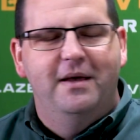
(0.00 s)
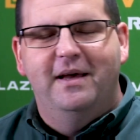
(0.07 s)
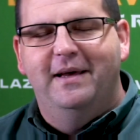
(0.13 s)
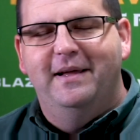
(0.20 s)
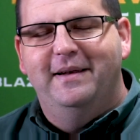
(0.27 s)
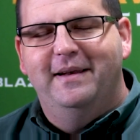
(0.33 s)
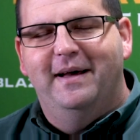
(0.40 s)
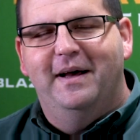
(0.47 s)

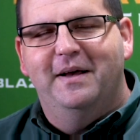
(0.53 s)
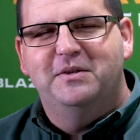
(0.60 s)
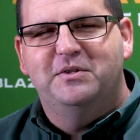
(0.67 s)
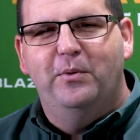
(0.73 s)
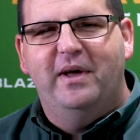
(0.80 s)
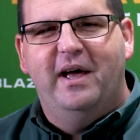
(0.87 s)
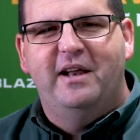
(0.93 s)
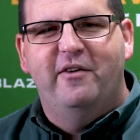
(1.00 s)
And so
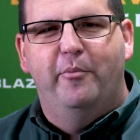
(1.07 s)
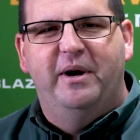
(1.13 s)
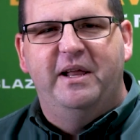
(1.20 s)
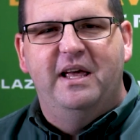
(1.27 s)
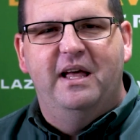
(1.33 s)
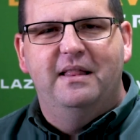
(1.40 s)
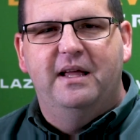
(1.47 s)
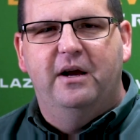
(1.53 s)
we got
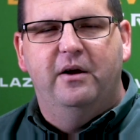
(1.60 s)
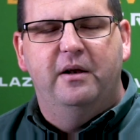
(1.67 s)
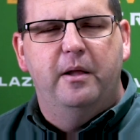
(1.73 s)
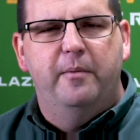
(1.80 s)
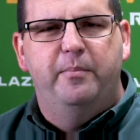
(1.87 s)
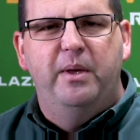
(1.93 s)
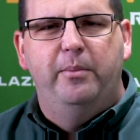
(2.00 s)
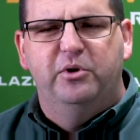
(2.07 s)
everybody in there,
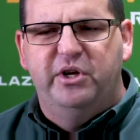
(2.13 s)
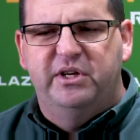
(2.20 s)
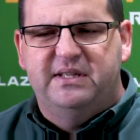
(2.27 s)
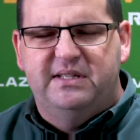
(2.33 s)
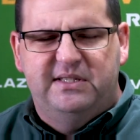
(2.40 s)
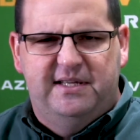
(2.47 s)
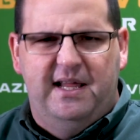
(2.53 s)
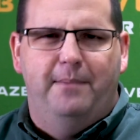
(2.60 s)
and people
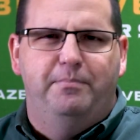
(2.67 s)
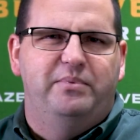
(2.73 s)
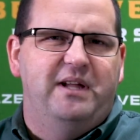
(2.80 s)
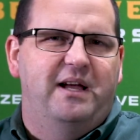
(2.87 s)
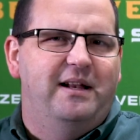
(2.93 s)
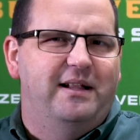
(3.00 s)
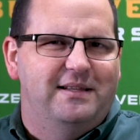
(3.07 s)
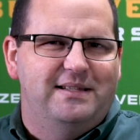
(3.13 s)
just stepped
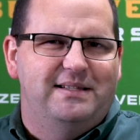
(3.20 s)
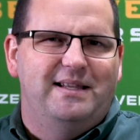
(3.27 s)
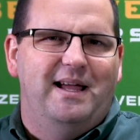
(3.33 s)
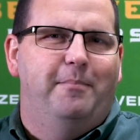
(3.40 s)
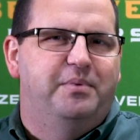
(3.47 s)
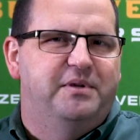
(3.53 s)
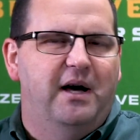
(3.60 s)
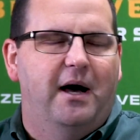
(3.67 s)
in and
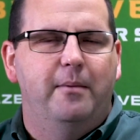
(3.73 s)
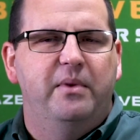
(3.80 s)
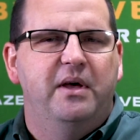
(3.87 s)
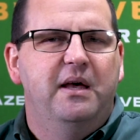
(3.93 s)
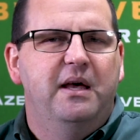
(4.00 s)
stepped up.